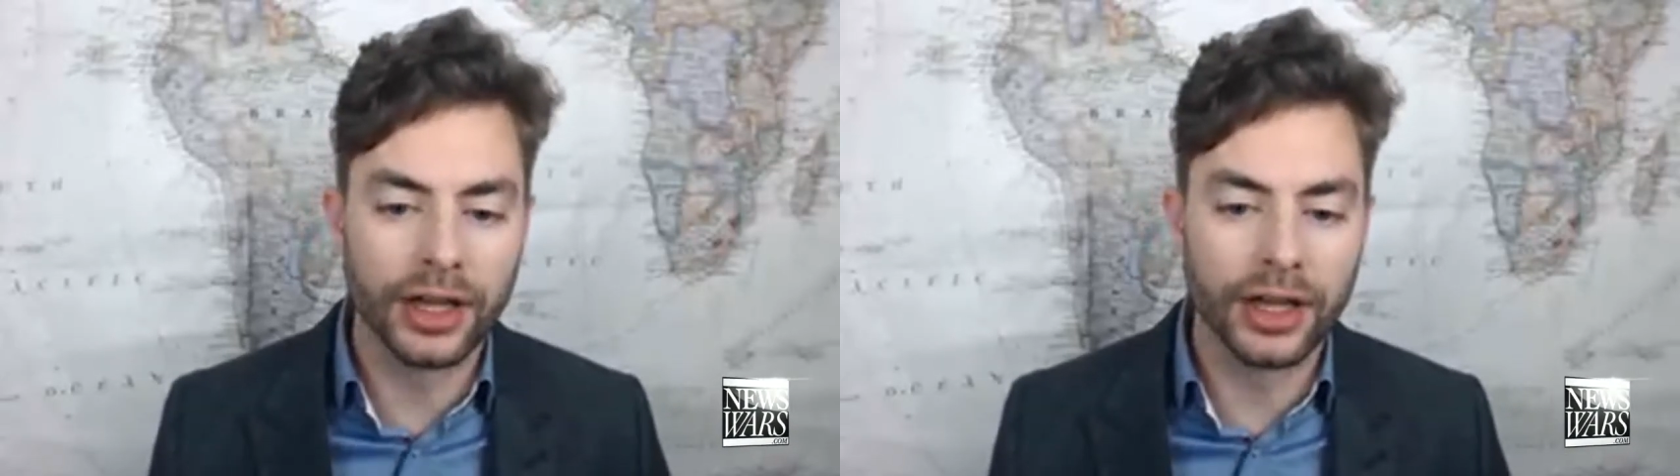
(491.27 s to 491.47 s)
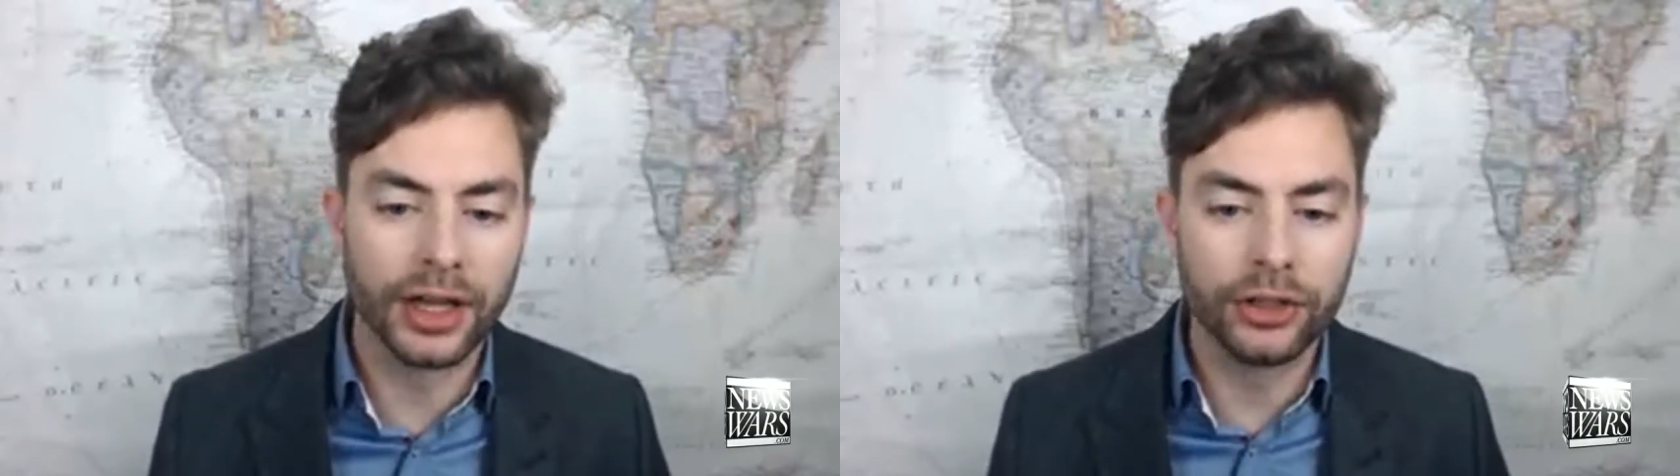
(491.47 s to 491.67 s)

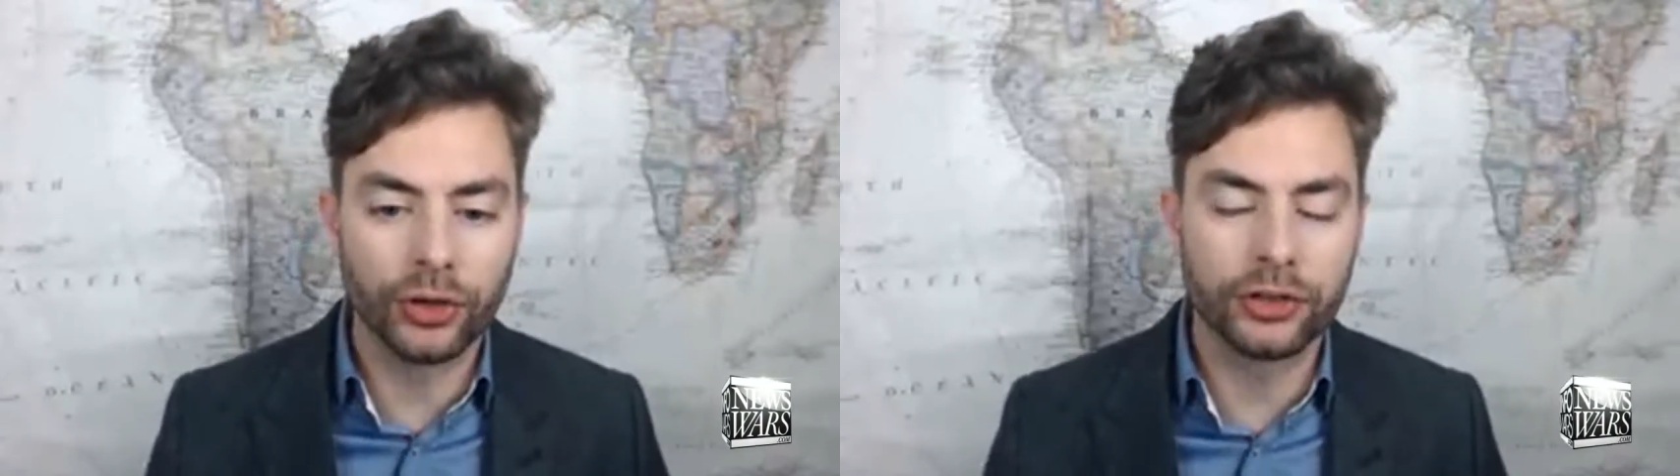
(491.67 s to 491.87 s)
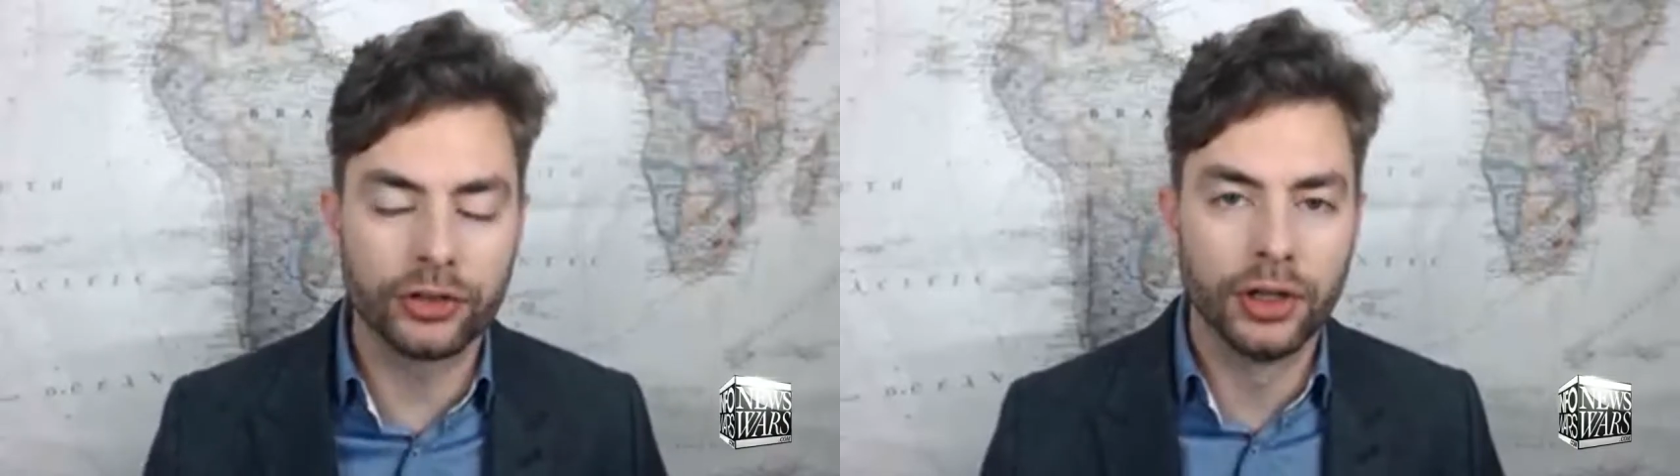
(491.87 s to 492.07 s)

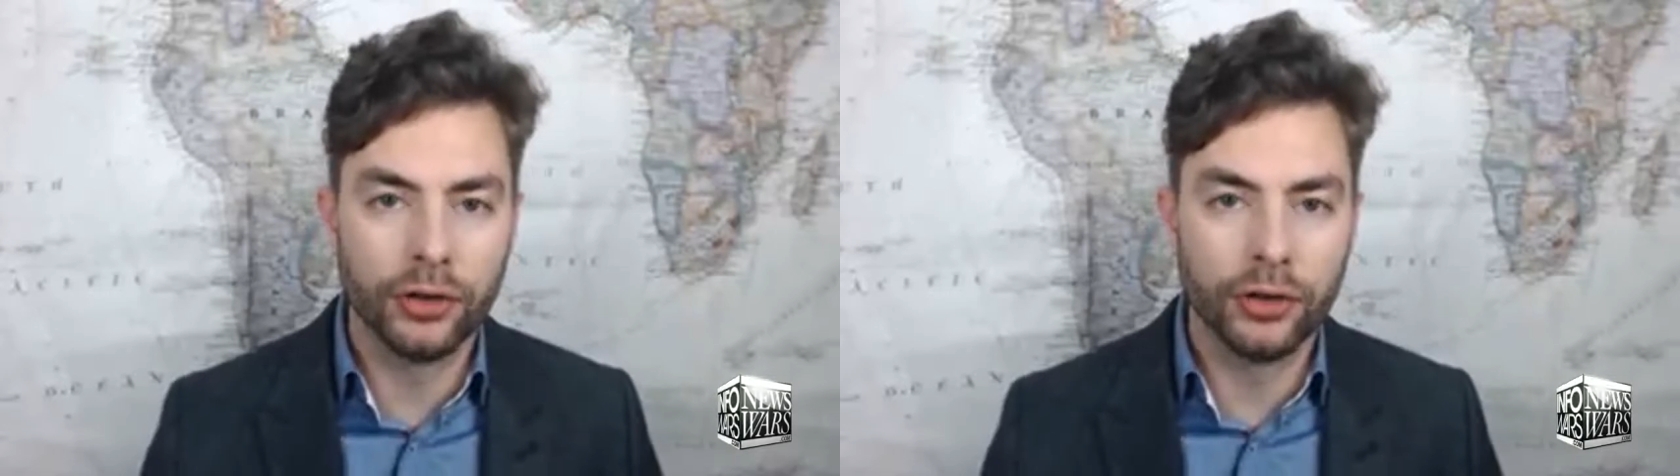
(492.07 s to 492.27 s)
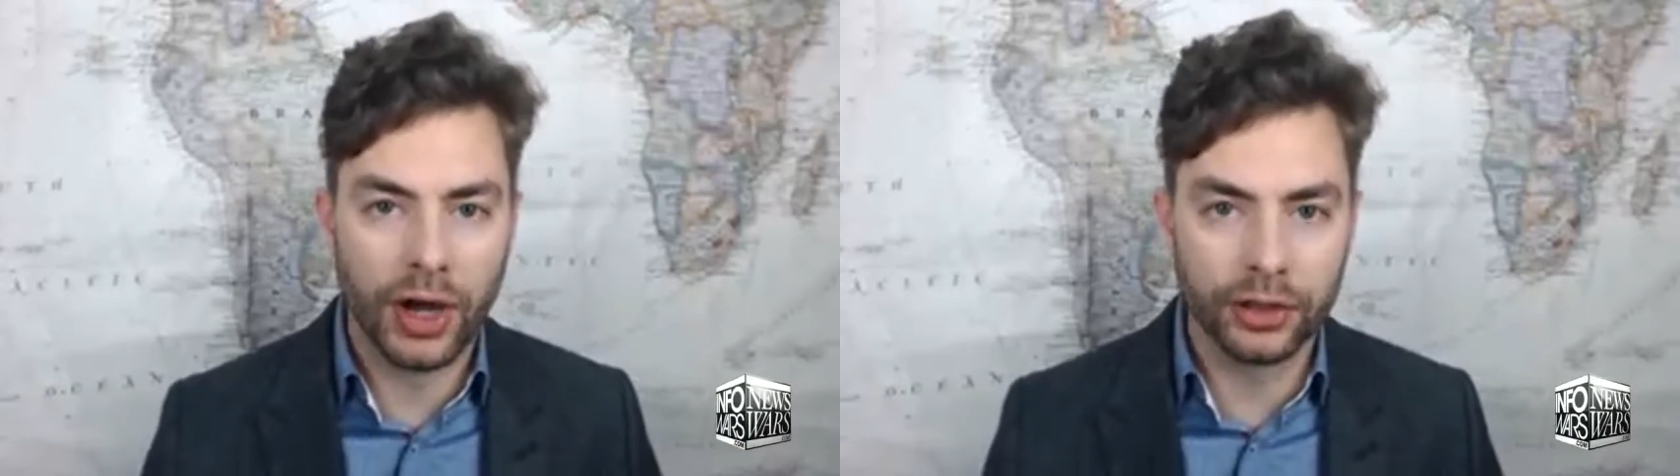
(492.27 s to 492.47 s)
dangerous,
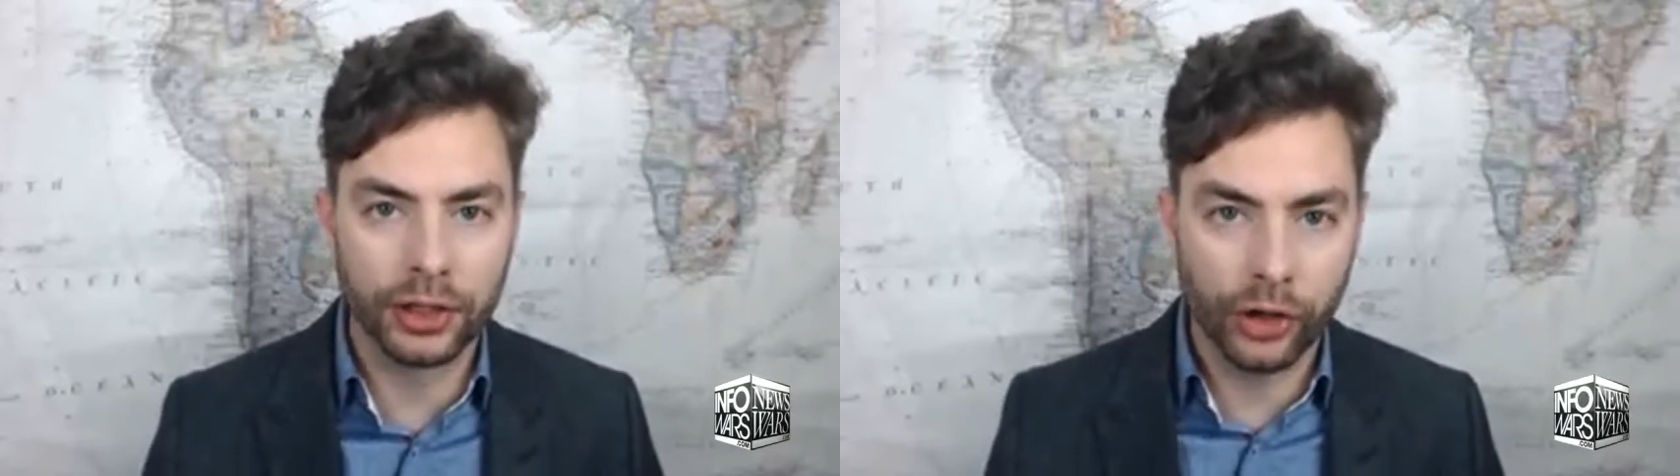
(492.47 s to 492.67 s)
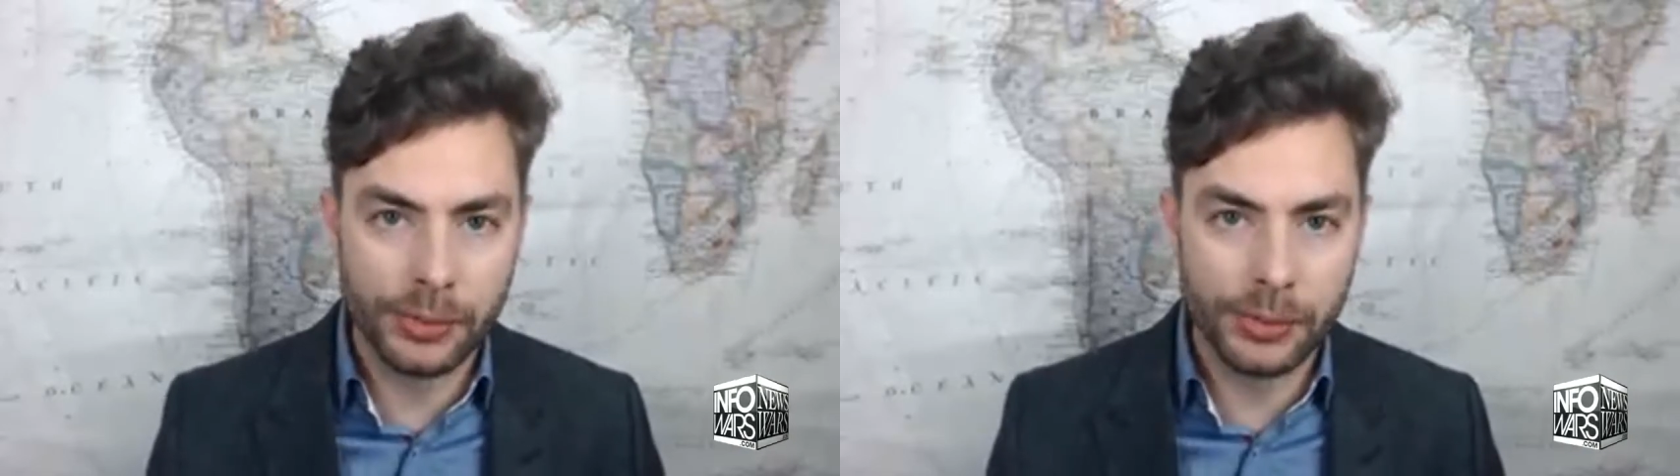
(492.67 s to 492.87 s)

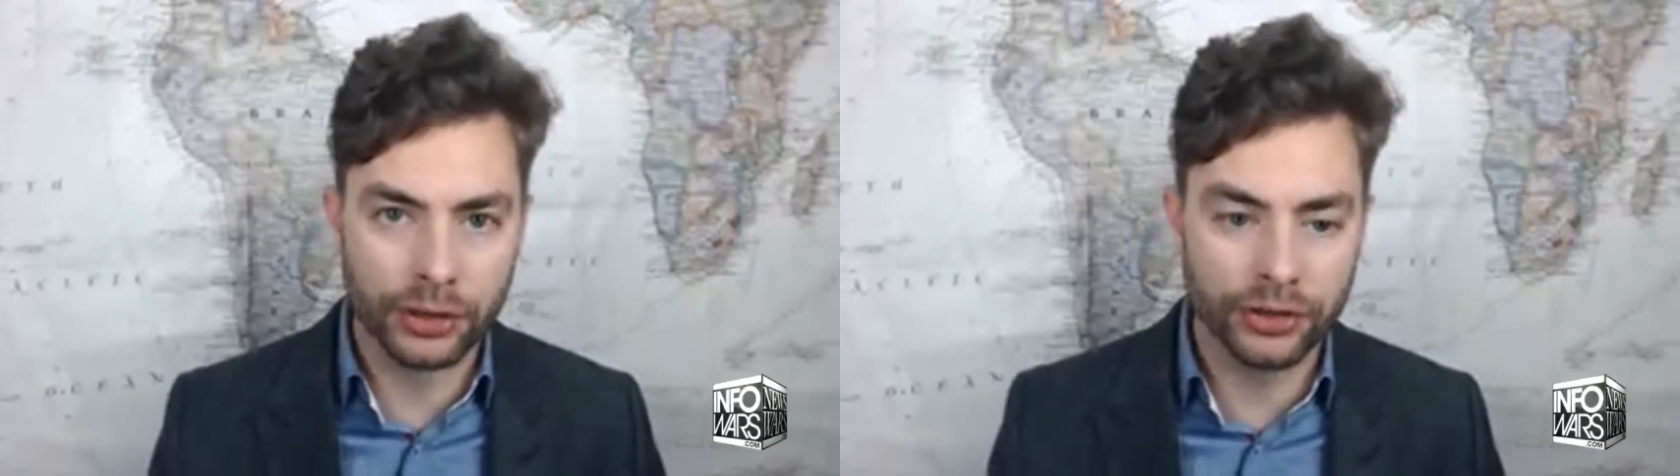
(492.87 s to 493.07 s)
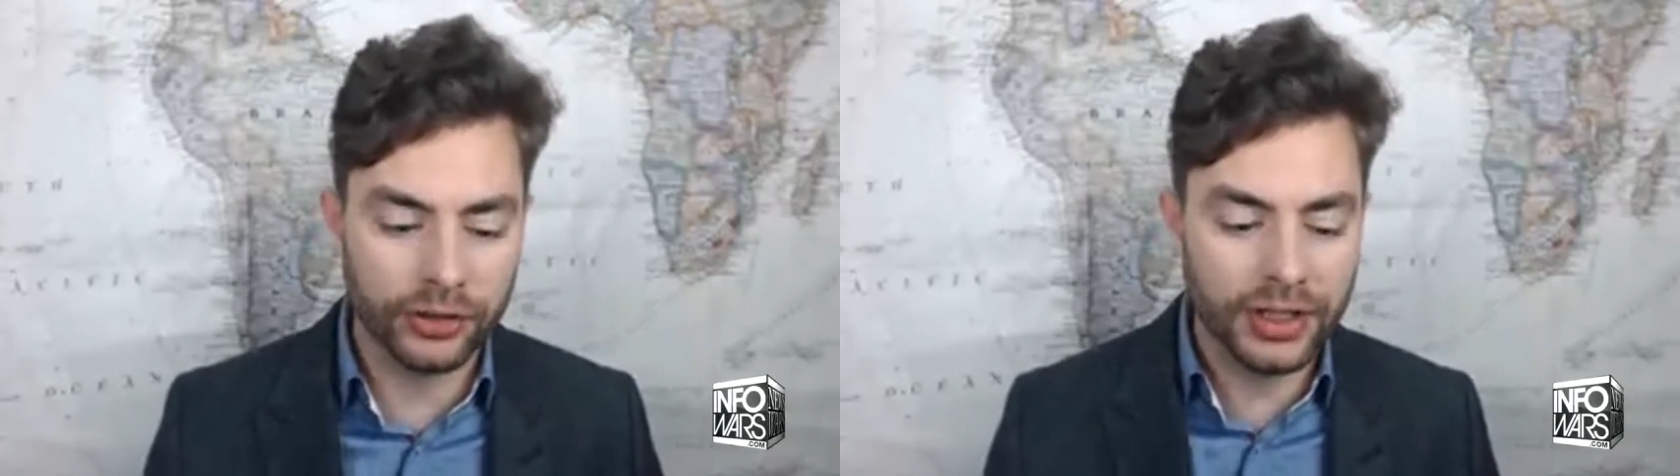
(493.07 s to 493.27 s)
violent
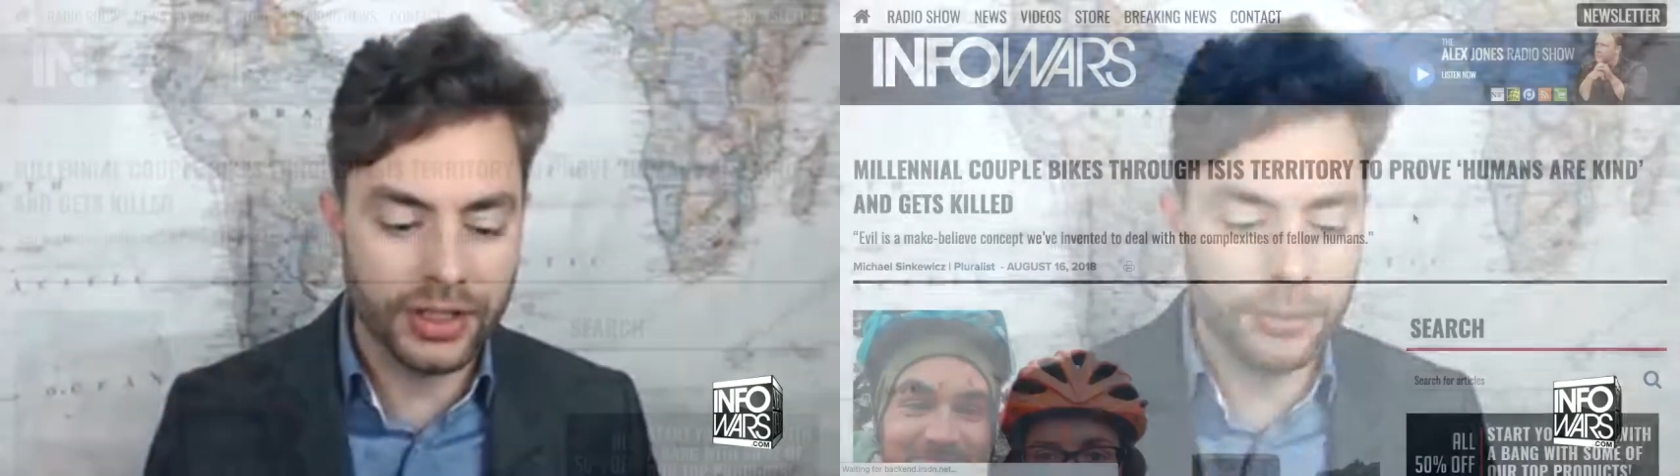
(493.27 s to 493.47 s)
criminals, not